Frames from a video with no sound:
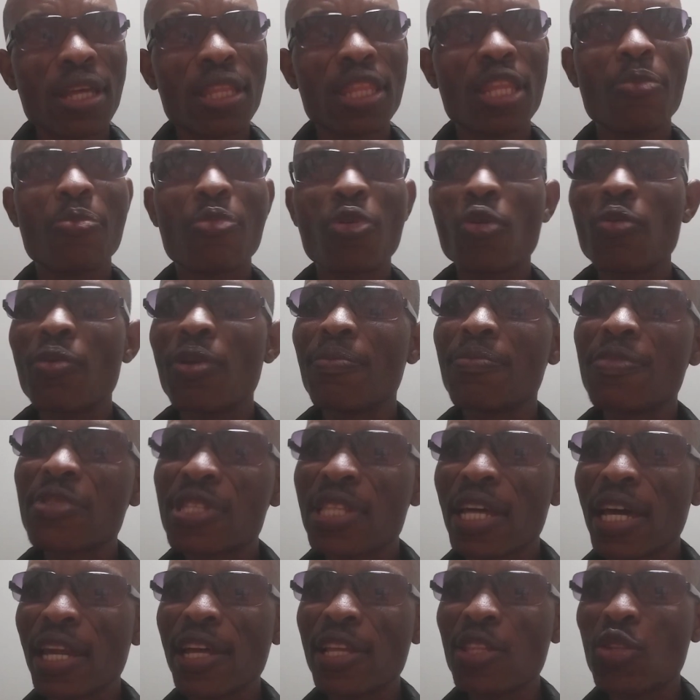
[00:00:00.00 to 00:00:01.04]
The problem
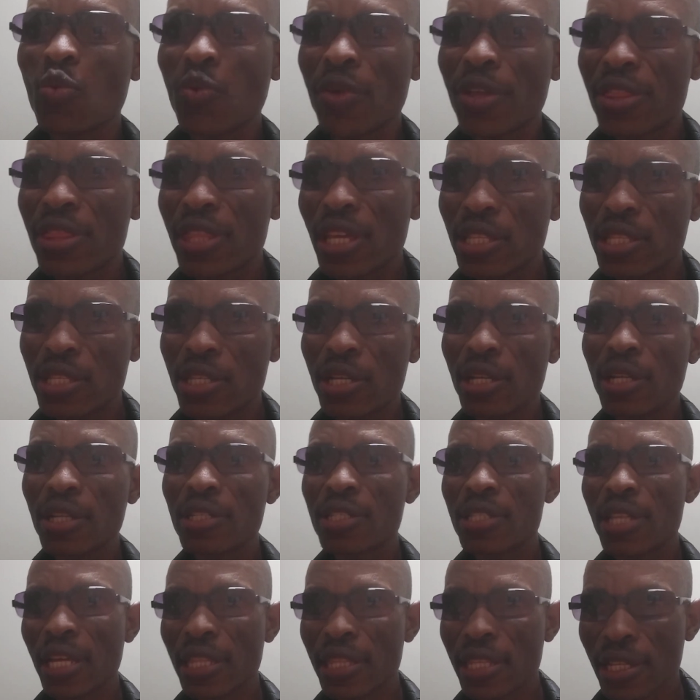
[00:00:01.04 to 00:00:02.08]
started with the
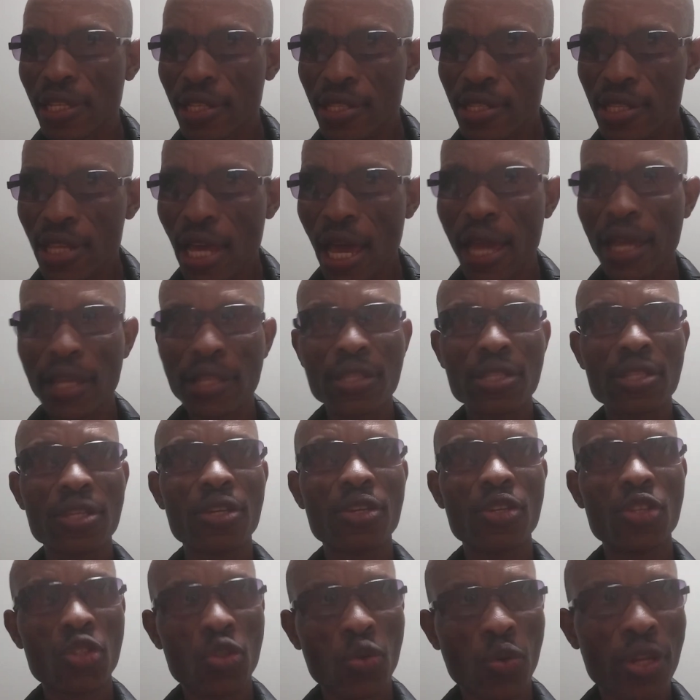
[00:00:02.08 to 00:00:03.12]
deals that they signed
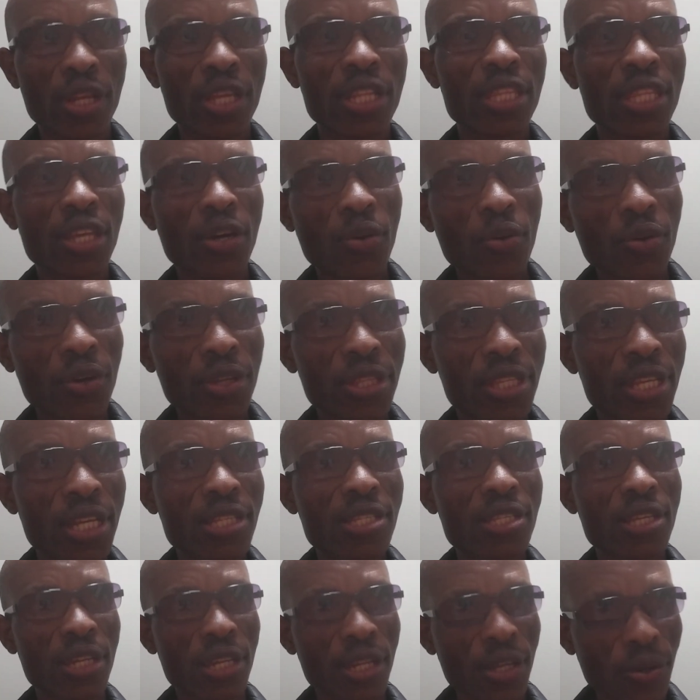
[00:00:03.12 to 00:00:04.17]
during the
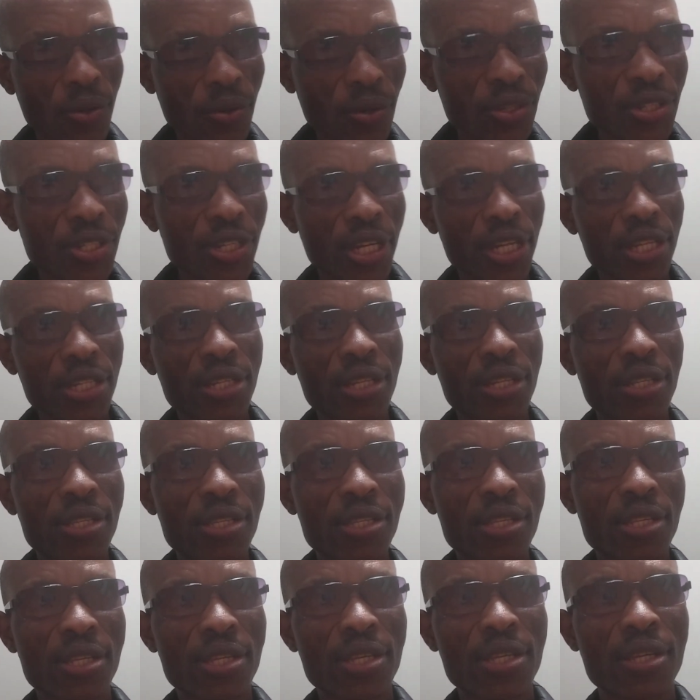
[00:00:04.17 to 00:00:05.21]
CODESA
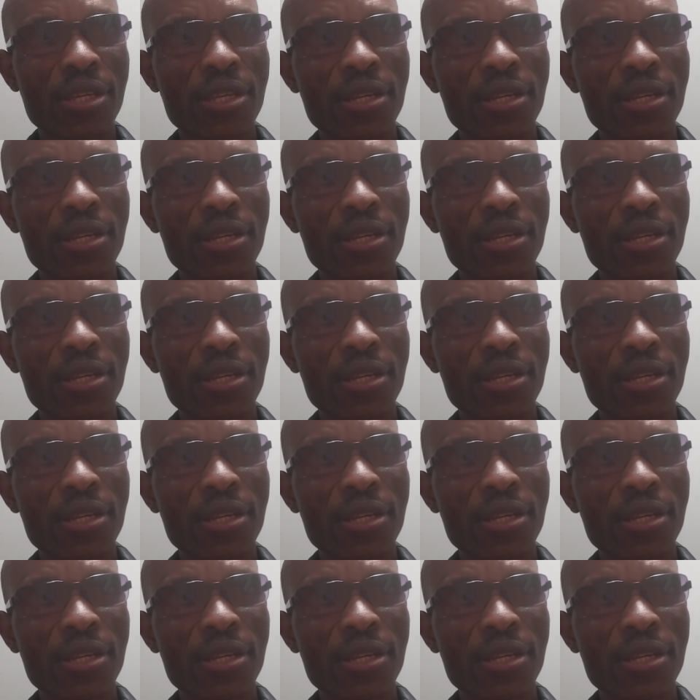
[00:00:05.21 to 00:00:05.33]
negotiations.